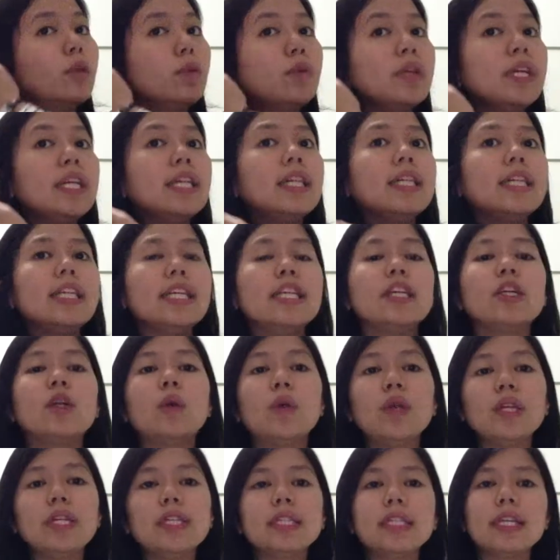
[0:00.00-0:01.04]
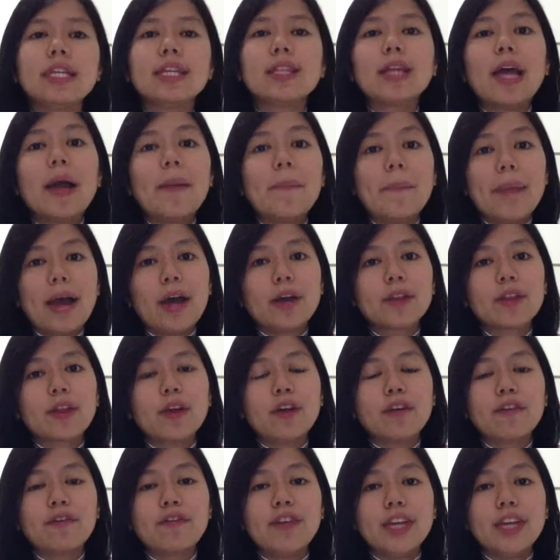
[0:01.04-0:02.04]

really increasing the amount of